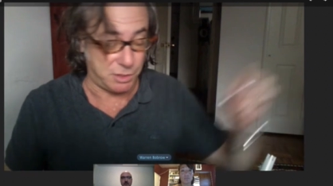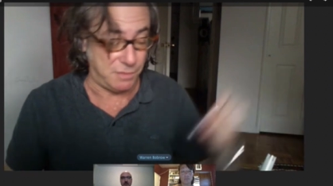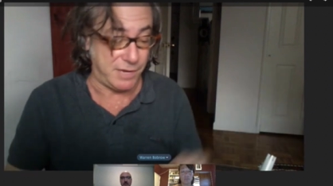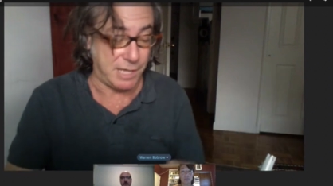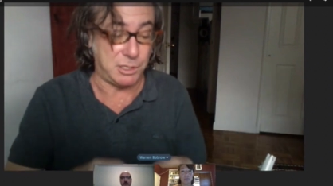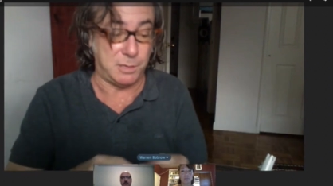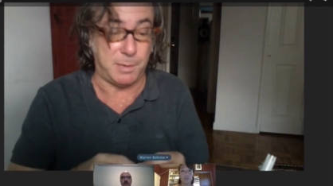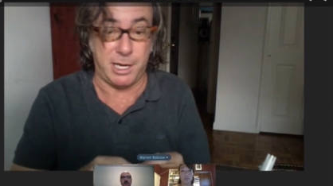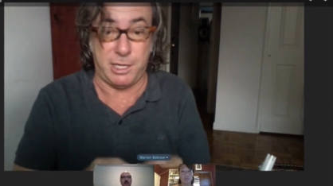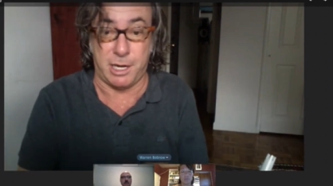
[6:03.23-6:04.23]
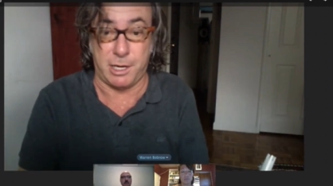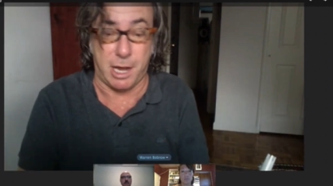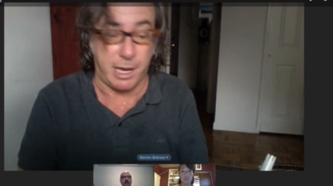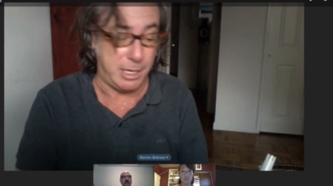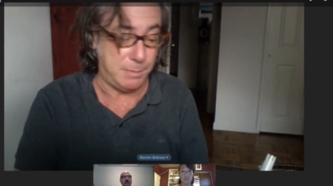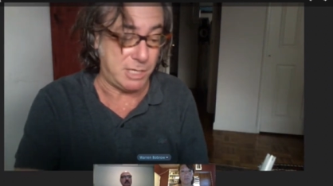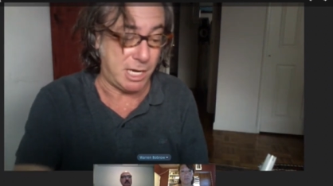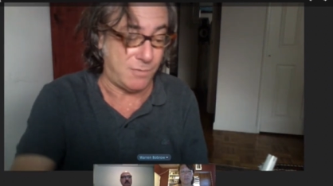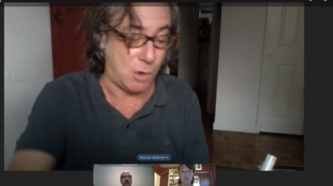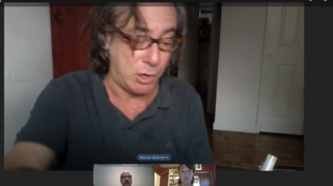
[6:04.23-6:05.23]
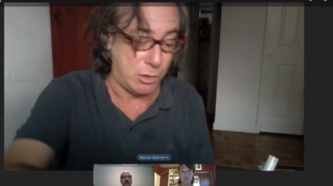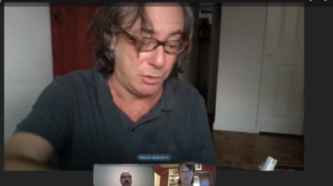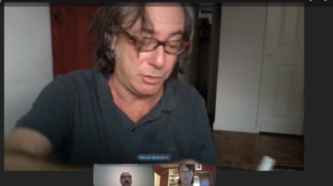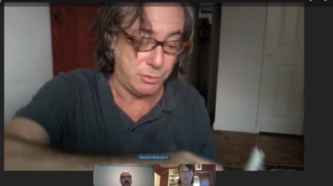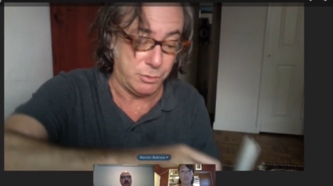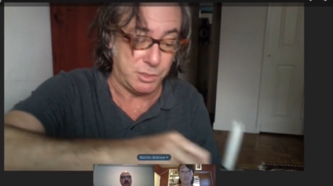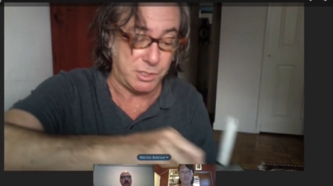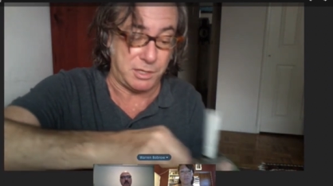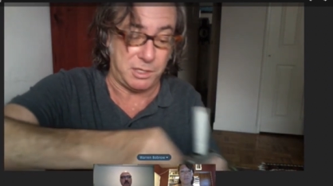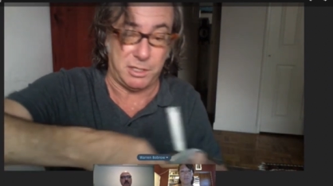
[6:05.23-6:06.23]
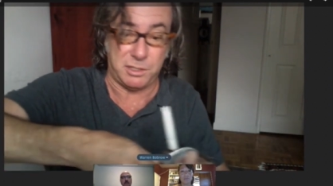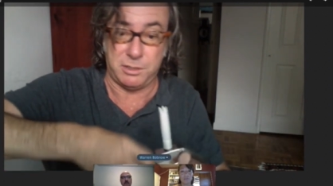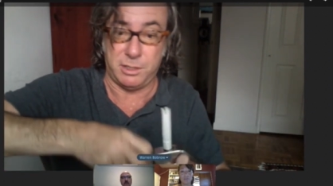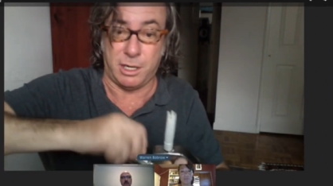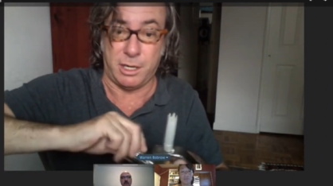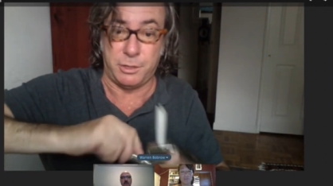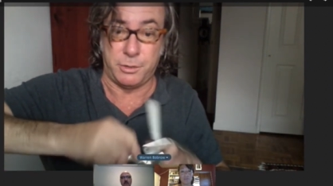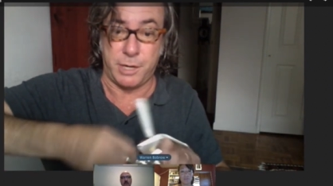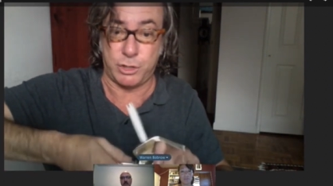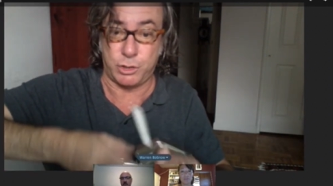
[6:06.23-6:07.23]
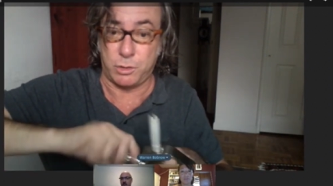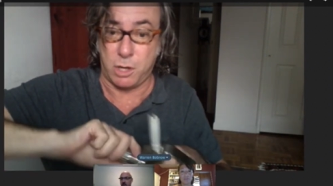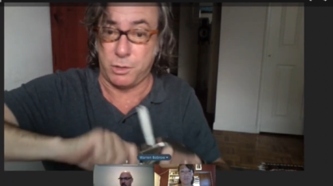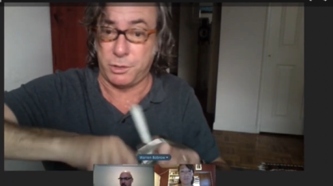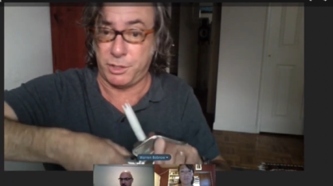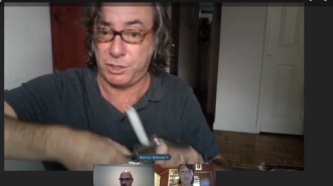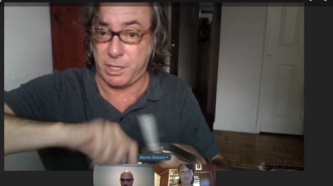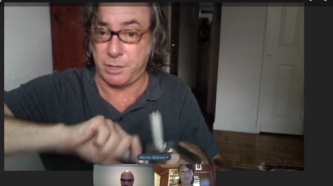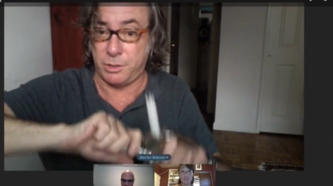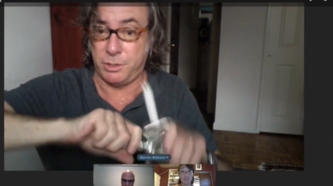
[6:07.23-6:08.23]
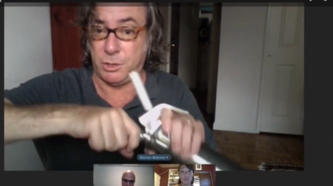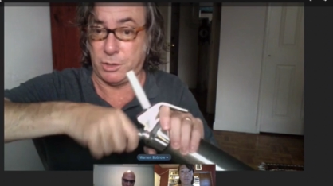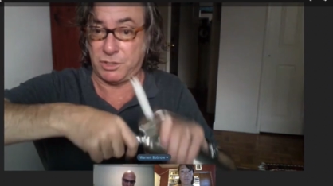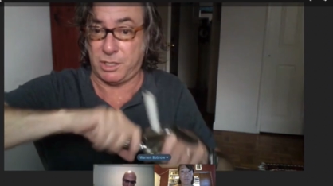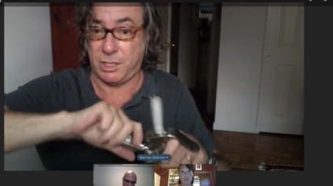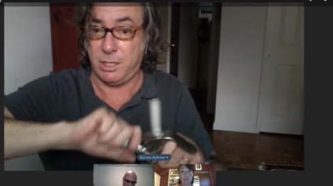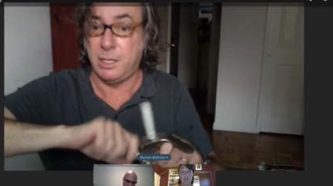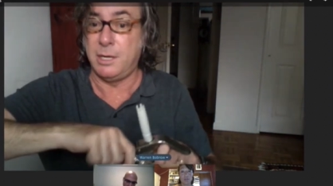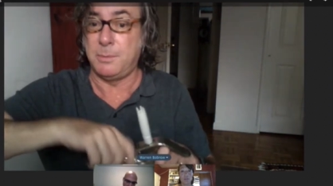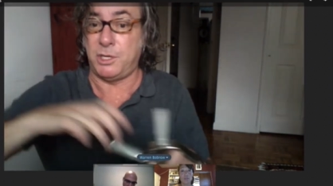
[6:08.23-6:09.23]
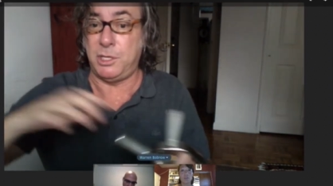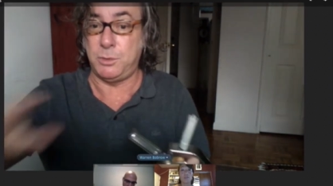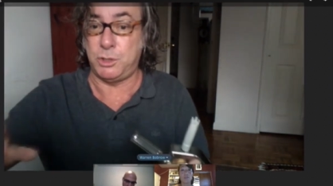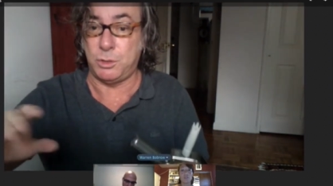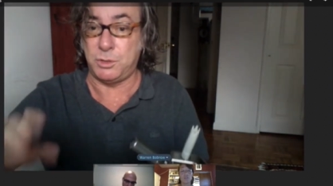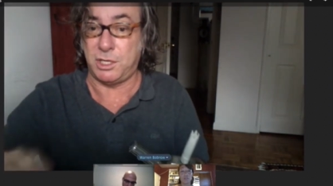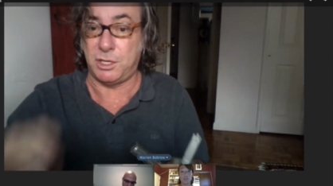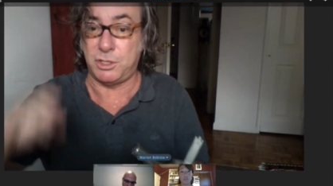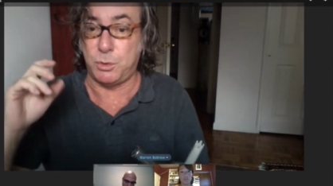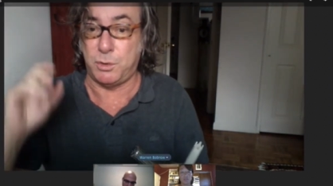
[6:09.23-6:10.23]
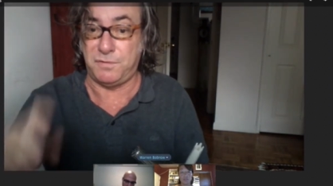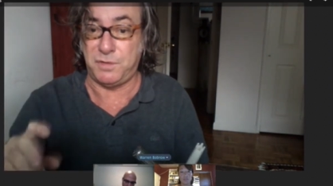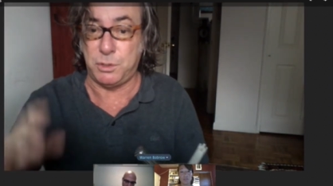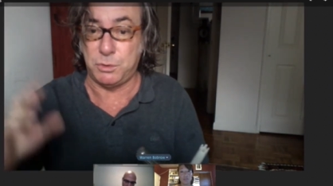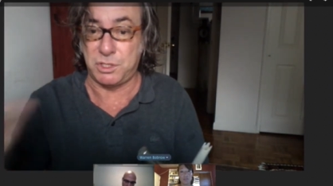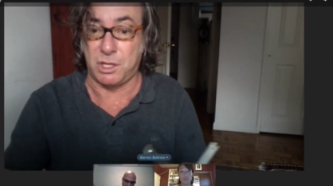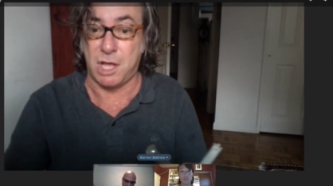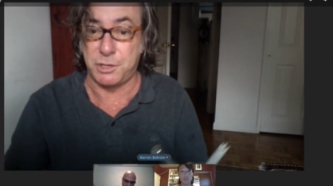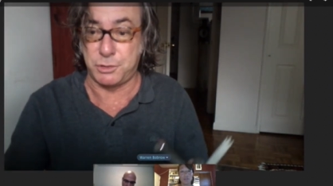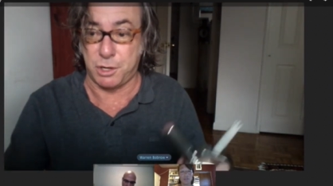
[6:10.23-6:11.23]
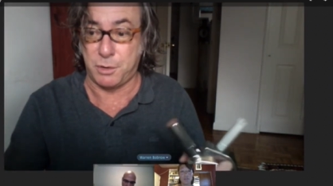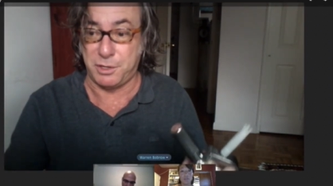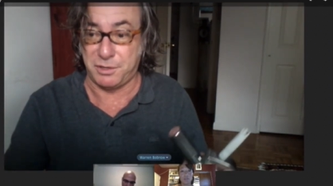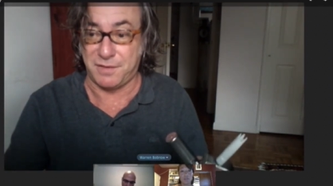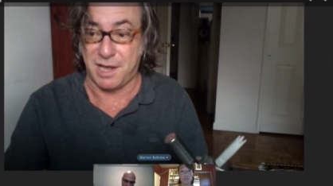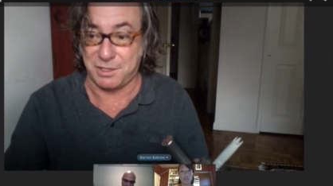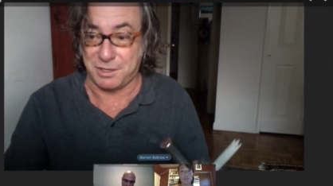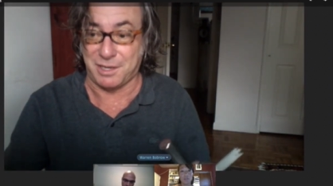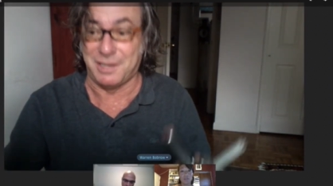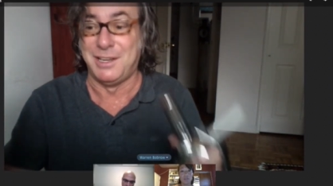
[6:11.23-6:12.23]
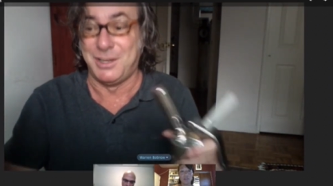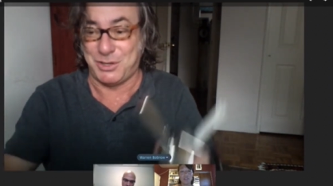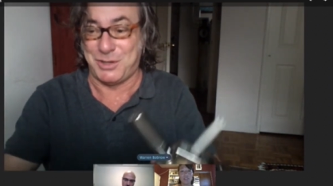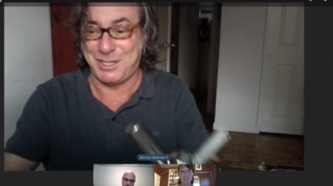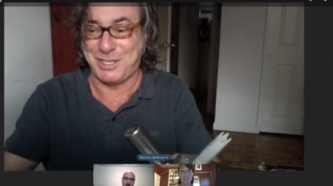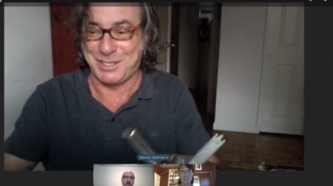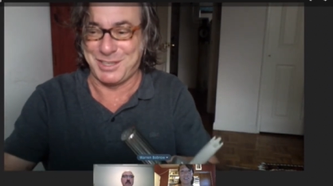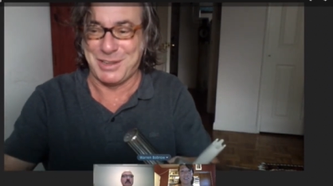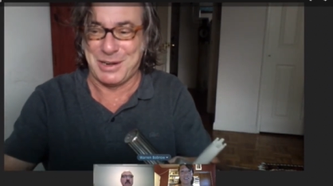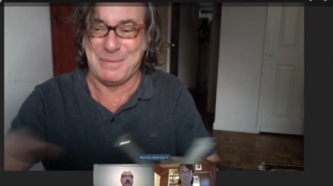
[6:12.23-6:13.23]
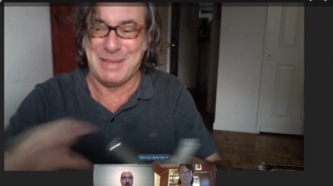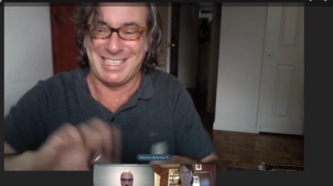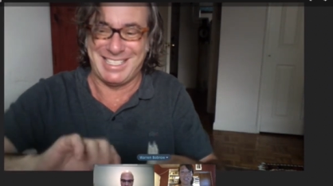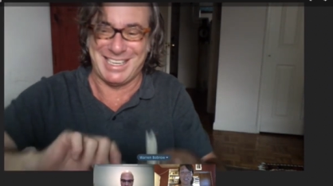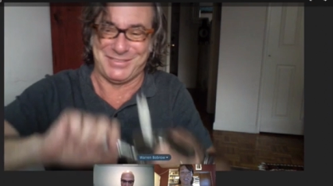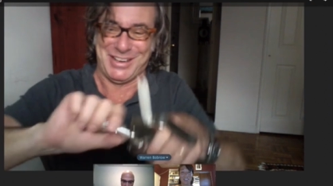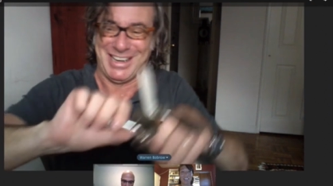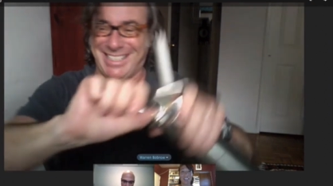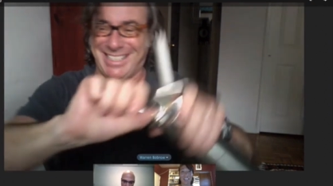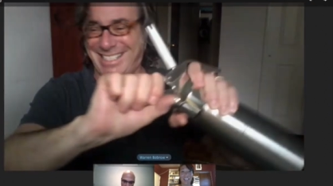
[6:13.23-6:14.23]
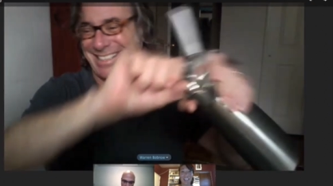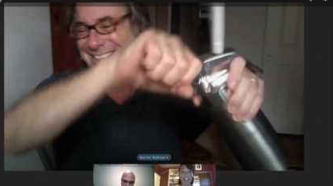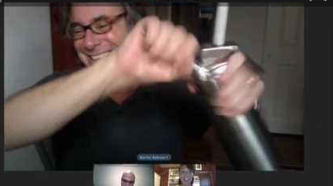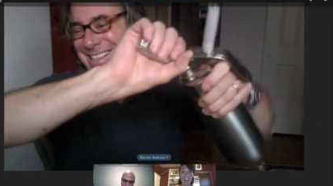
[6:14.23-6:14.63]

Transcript: was invented by a young guy named Dave Arnold, who is at the International Culinary Center in New York City, but he was using it to infuse cilantro into vodka. So this is a little bit different. So